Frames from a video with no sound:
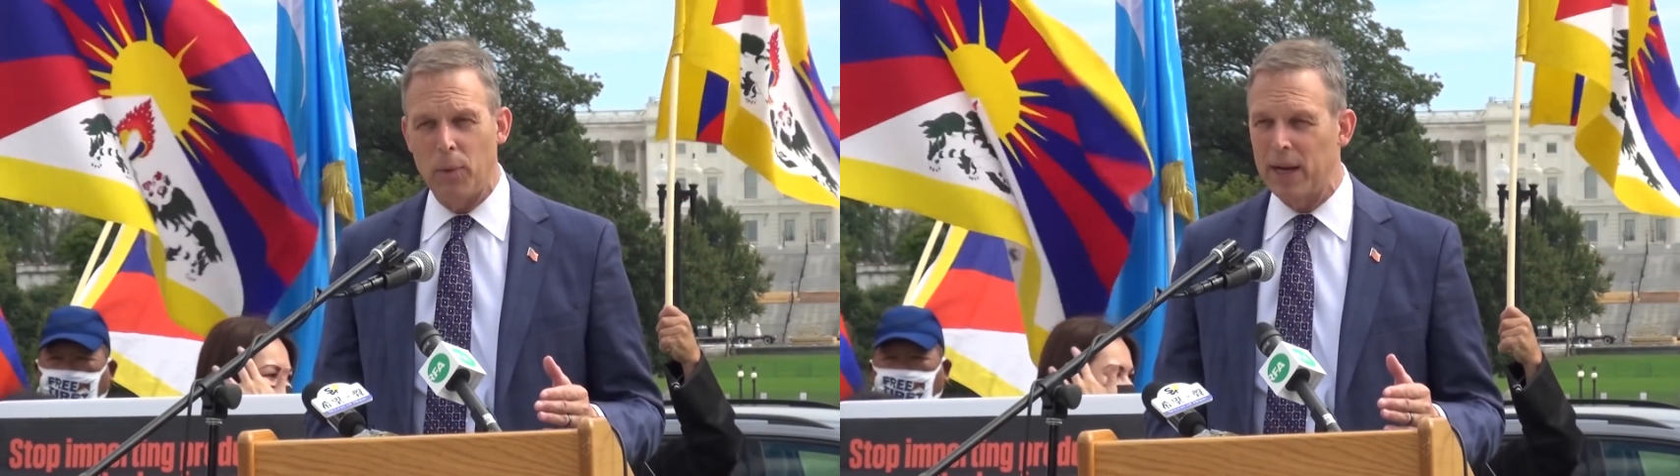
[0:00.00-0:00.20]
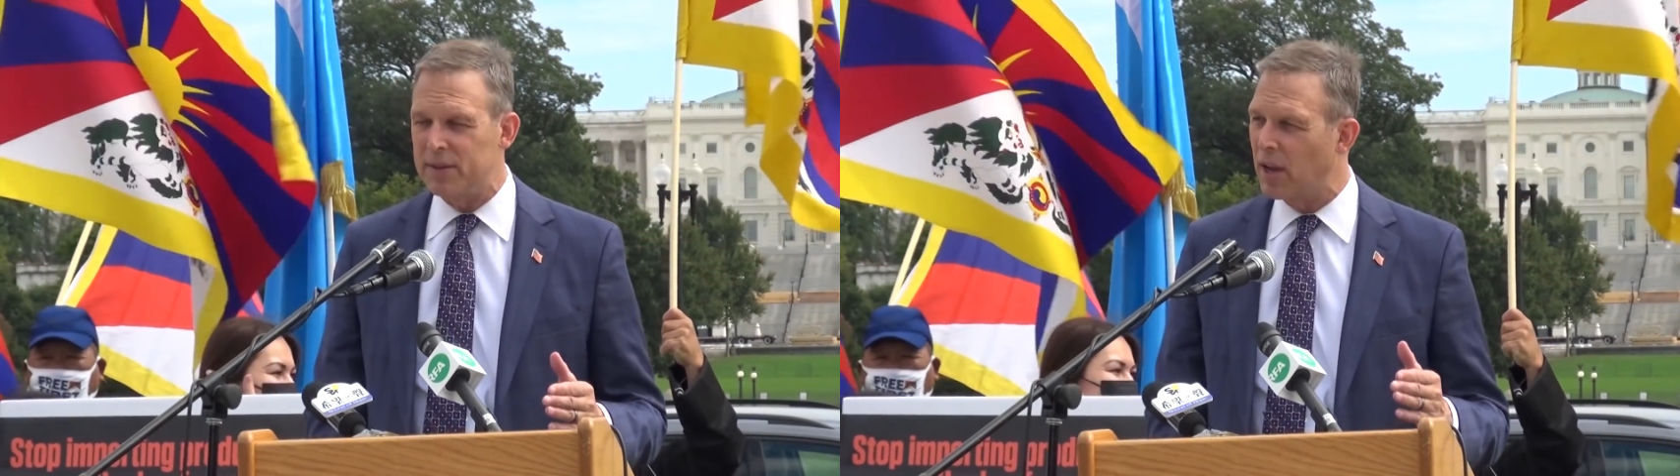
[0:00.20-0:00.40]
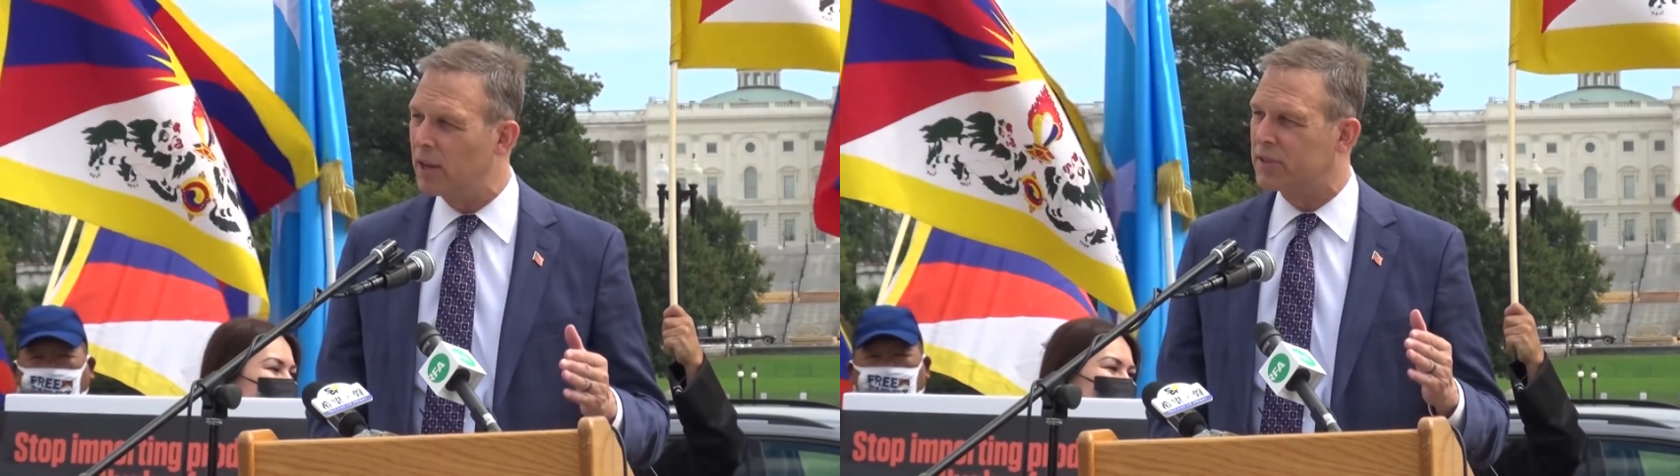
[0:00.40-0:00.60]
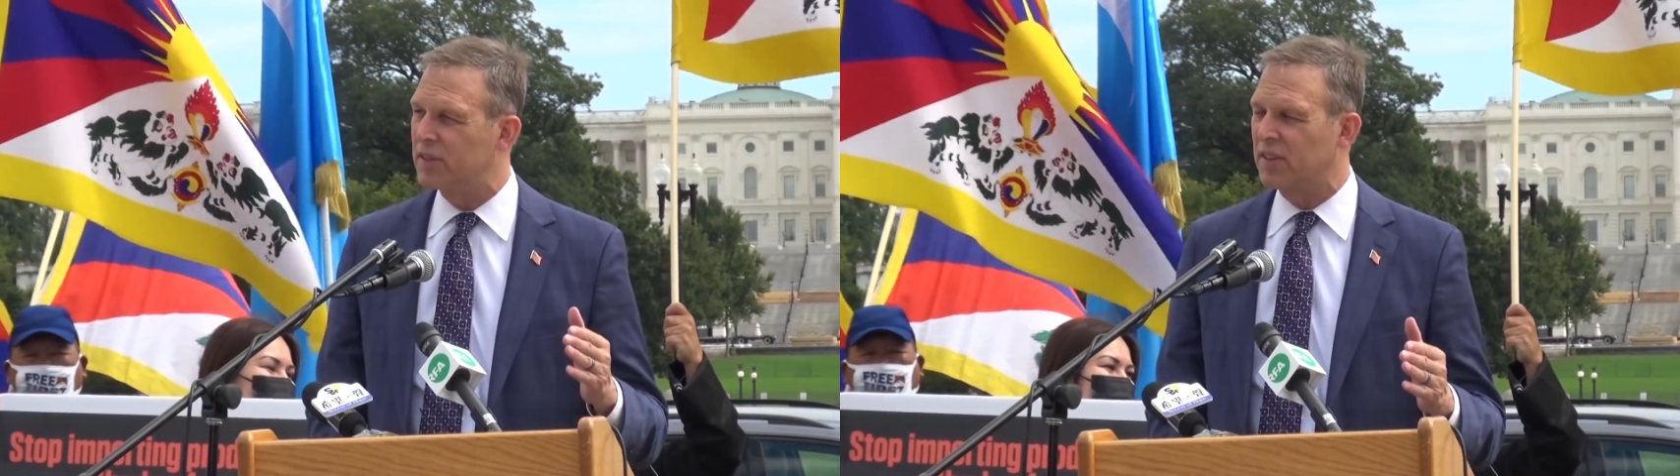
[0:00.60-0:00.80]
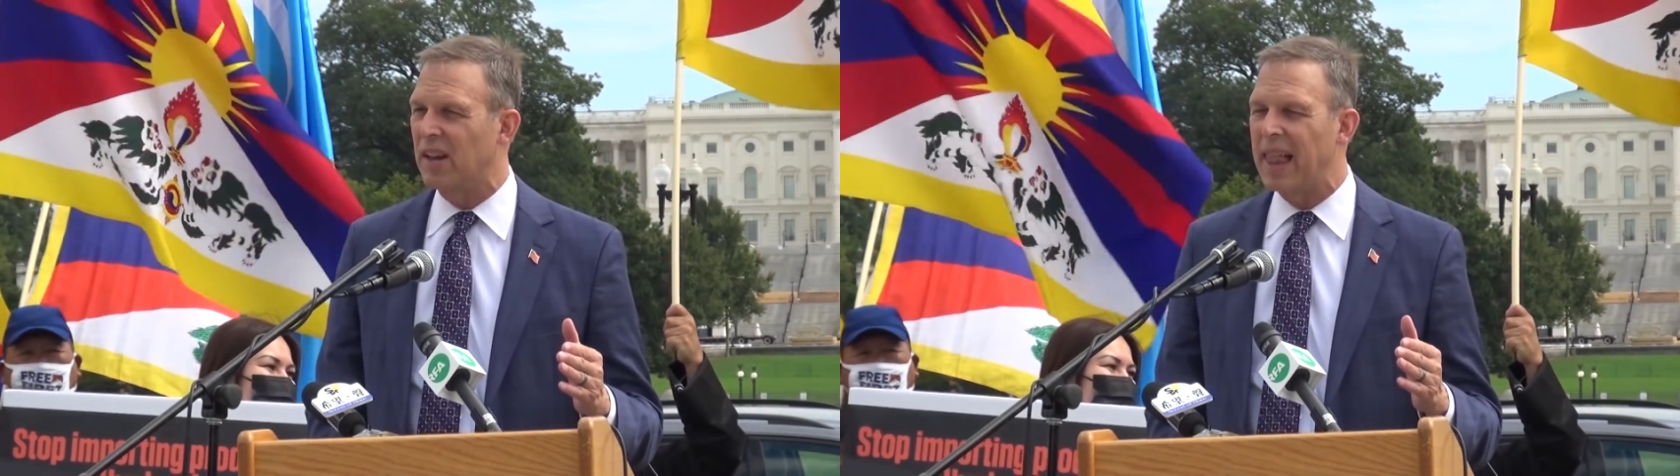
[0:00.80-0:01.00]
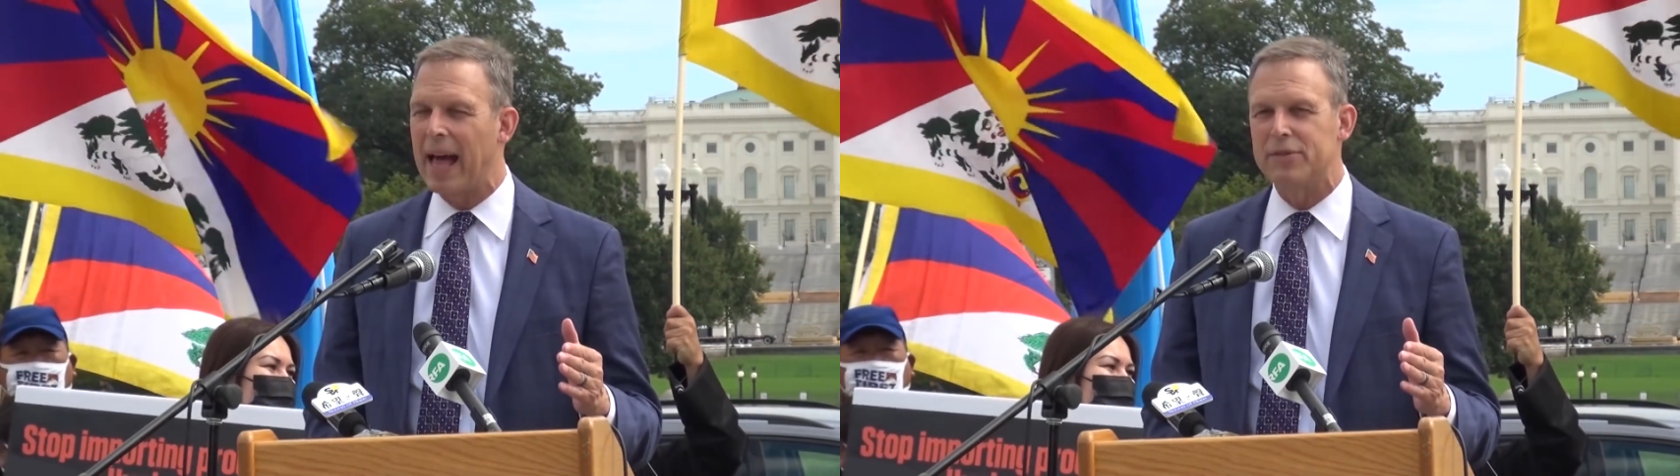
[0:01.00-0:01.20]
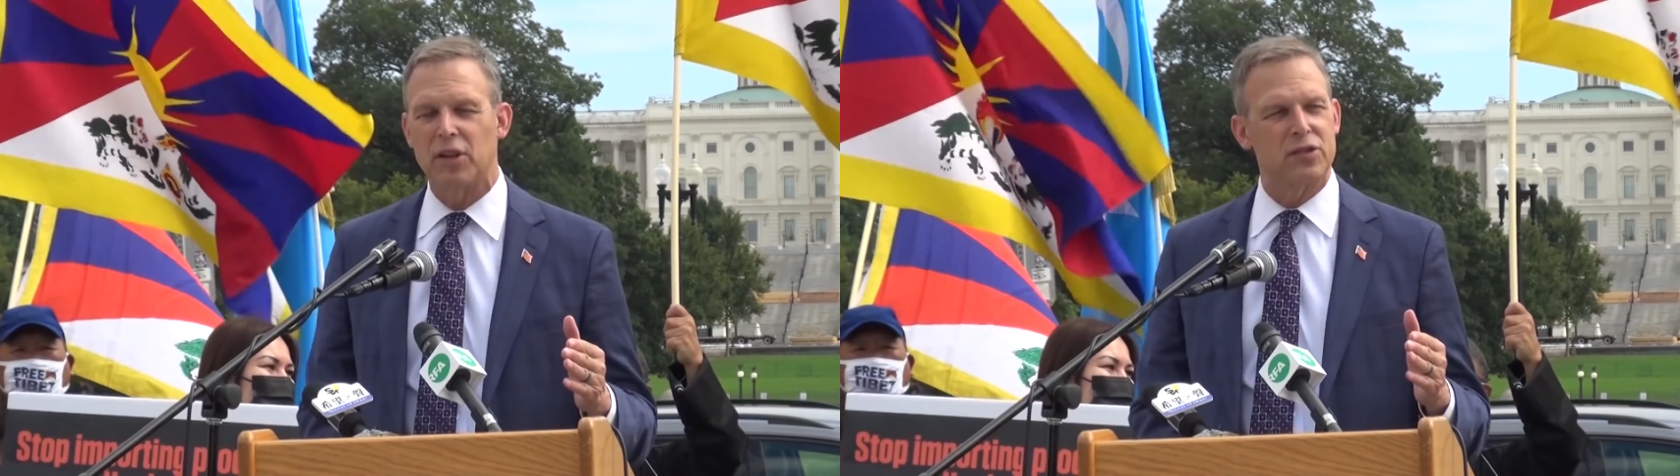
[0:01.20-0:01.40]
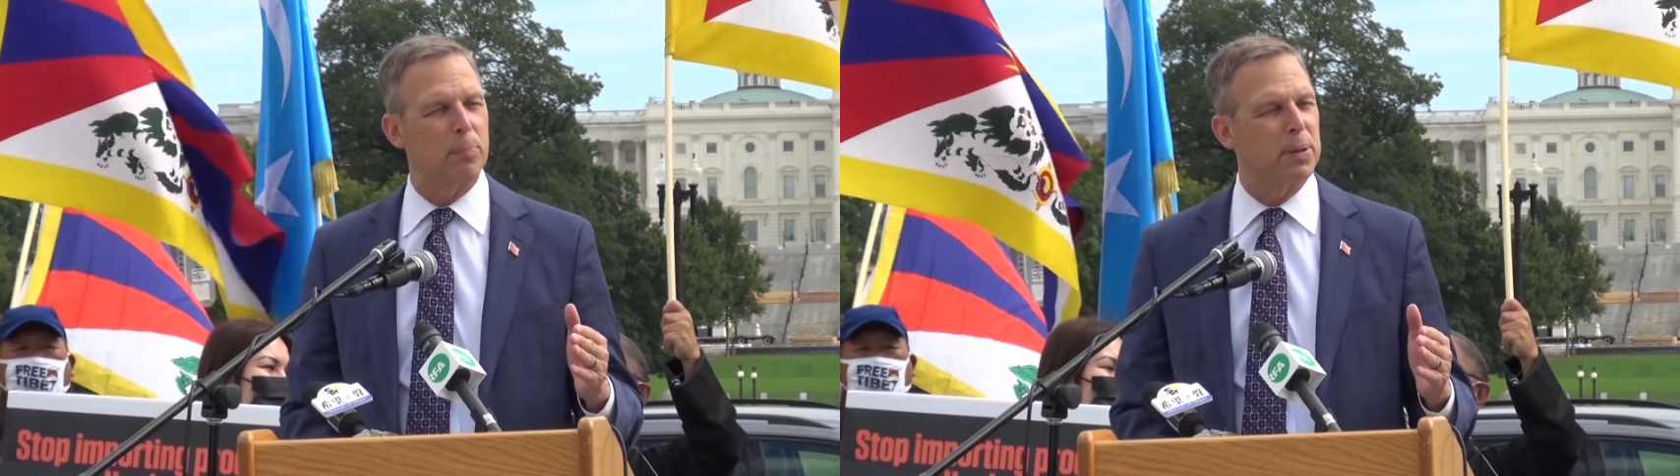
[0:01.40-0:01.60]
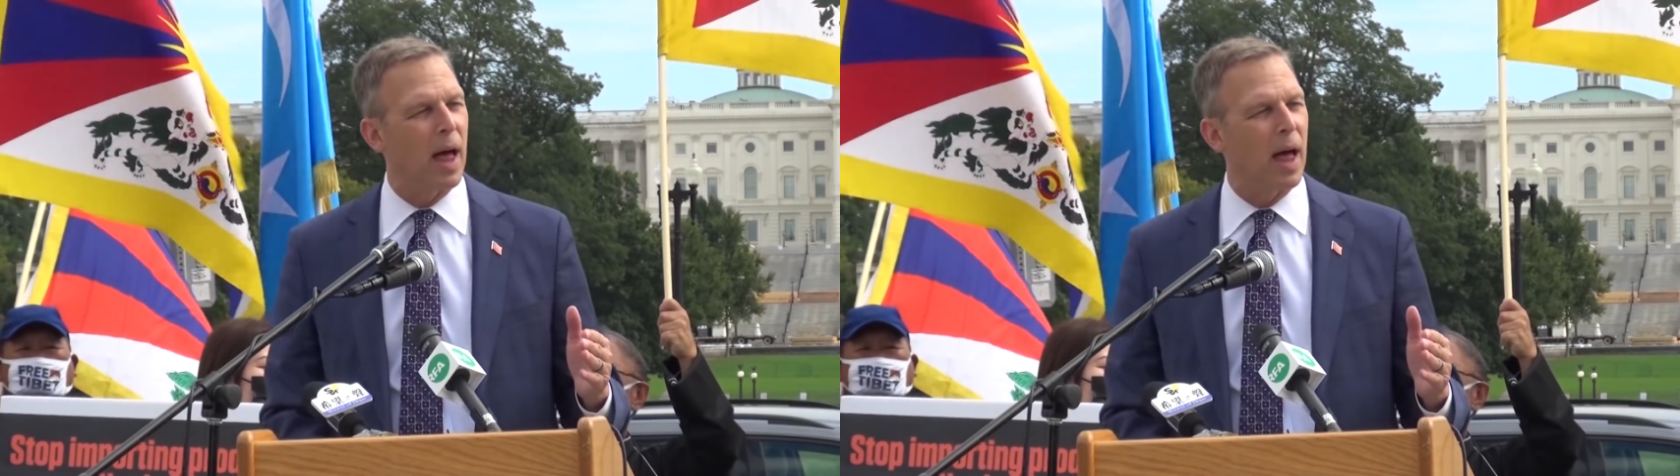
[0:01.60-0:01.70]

what it does is it allows us to